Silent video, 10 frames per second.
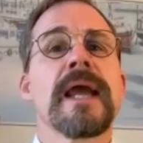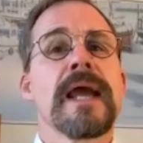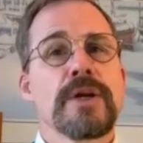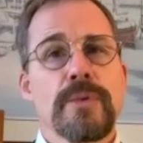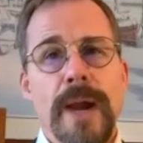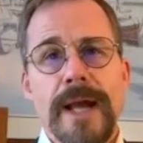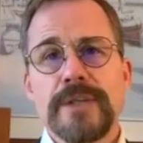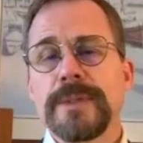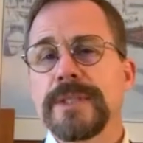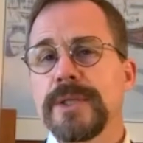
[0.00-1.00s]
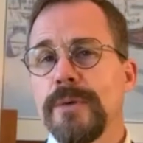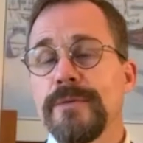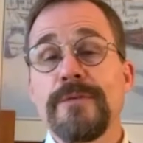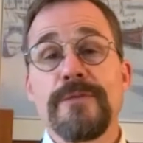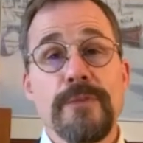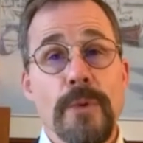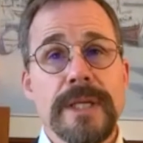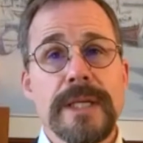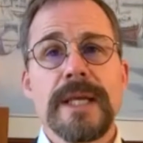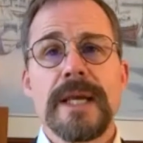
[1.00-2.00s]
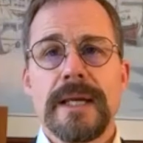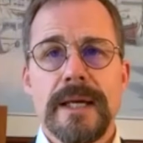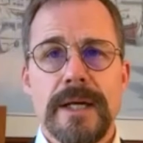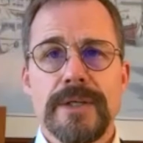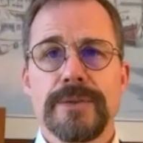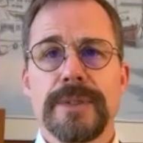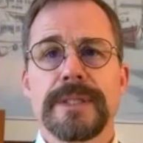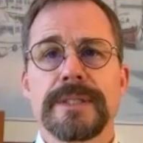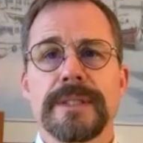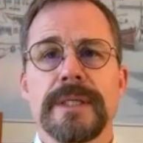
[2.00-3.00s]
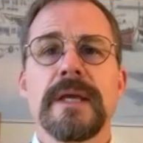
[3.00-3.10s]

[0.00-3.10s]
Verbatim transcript: and graduates in over forty countries,